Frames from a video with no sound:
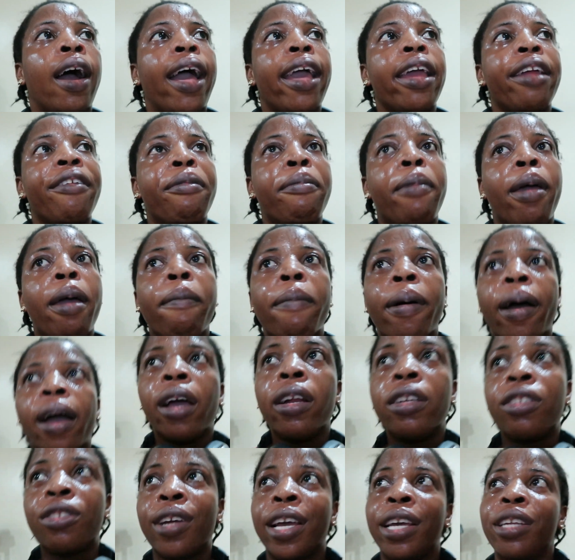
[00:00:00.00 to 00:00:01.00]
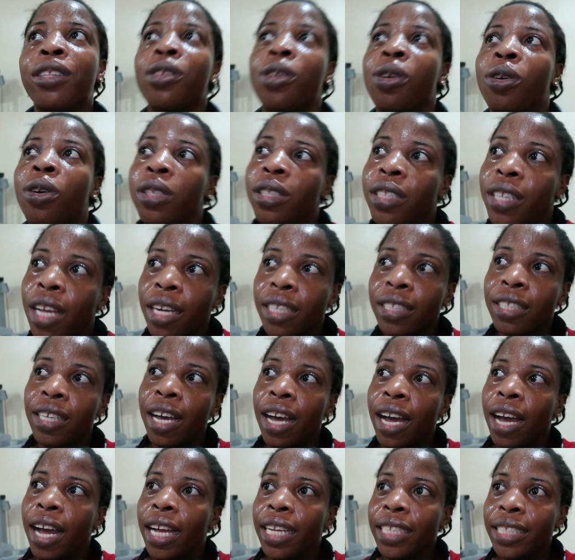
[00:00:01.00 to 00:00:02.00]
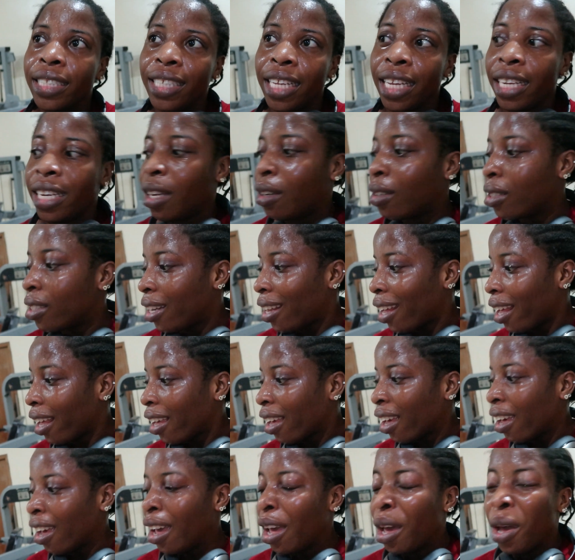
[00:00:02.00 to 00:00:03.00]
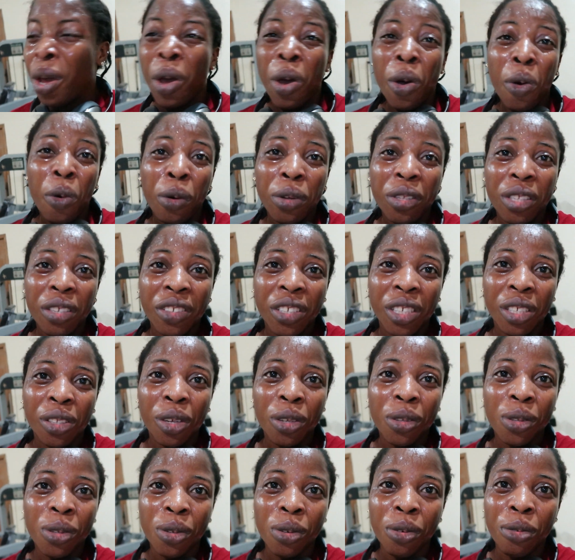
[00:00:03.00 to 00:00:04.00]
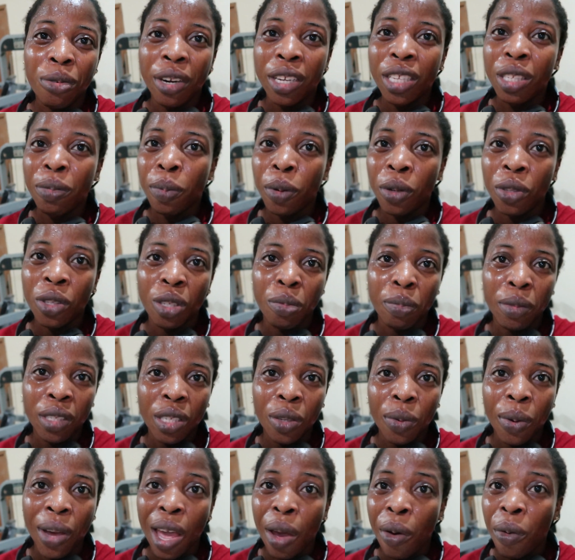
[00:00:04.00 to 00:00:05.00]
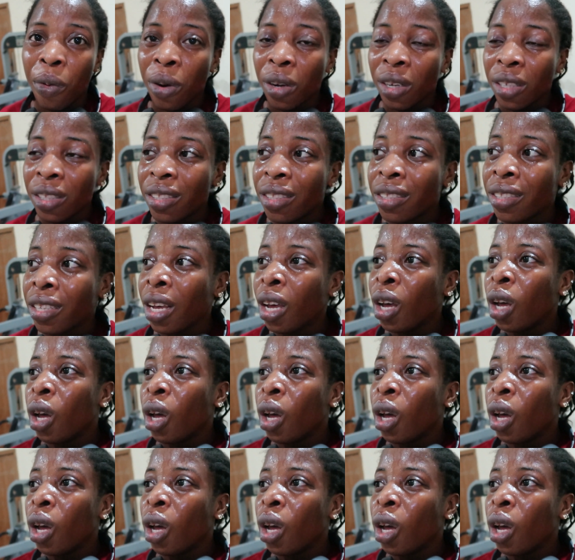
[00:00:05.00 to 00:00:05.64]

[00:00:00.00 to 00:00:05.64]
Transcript: I remember trying to contact her, and then I was like, what if she doesn't respond to me the way I want?